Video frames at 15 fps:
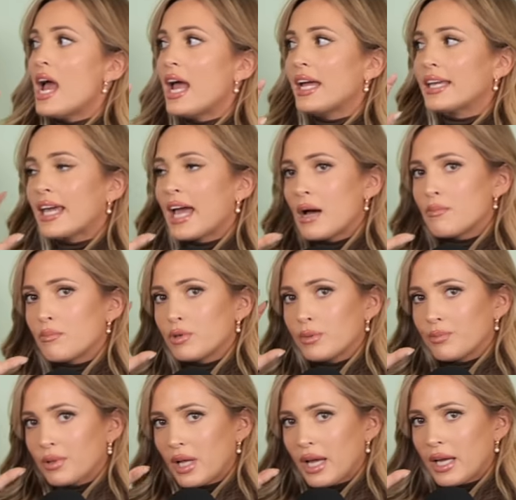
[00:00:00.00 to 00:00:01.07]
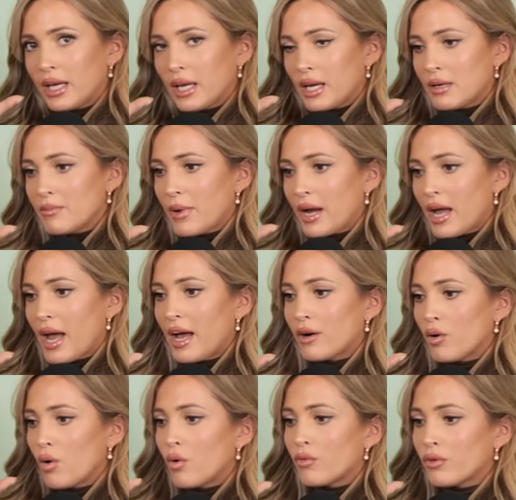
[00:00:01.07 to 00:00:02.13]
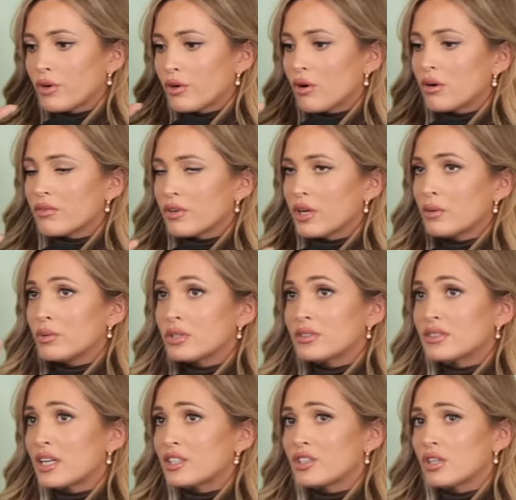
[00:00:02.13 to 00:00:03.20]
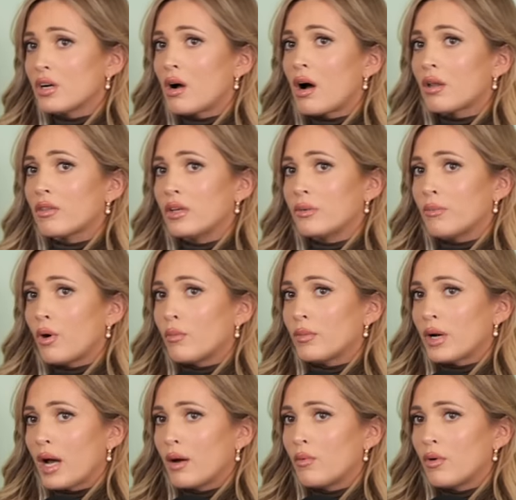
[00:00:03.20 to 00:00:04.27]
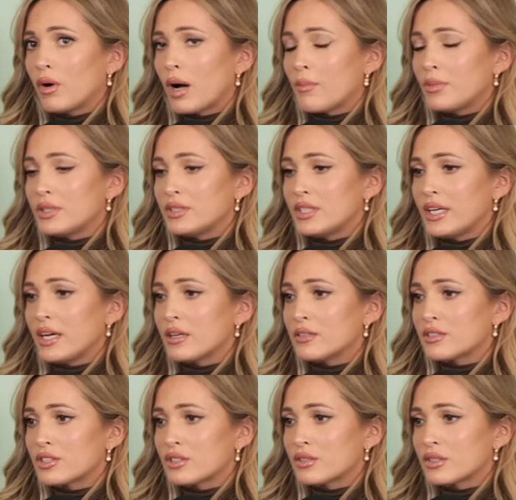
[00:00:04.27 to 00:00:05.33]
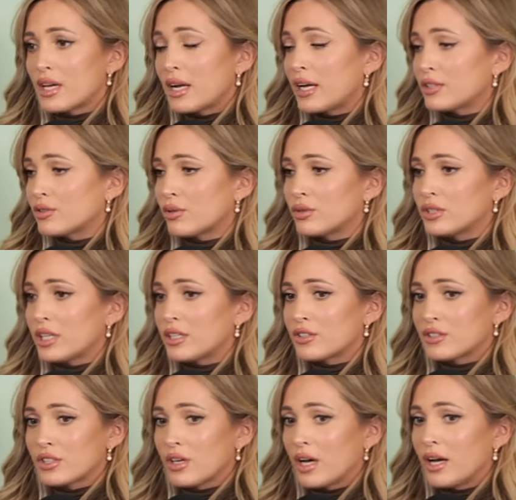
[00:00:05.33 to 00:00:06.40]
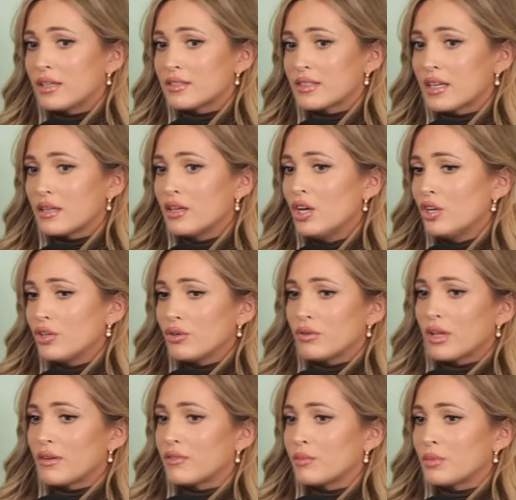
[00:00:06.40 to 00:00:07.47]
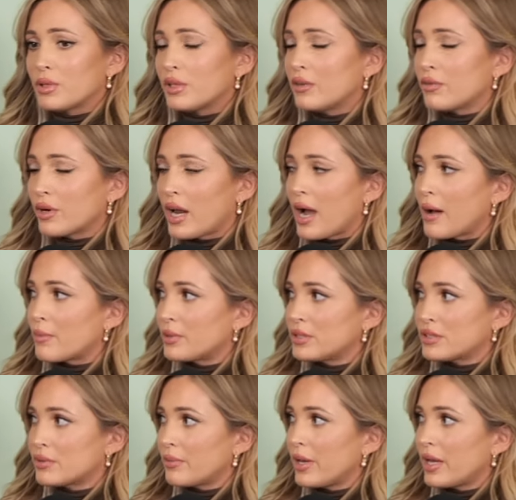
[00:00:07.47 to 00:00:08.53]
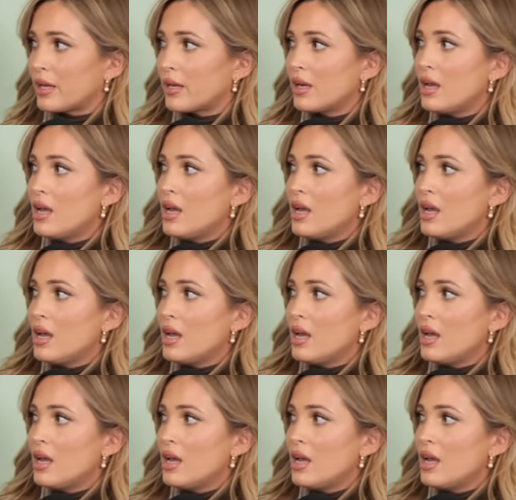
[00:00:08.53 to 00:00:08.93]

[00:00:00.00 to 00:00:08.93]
It kept replaying in my head over and over. It was such a godly moment. I woke up in tears just and I told Angela, I said, You'll never believe what happened to me.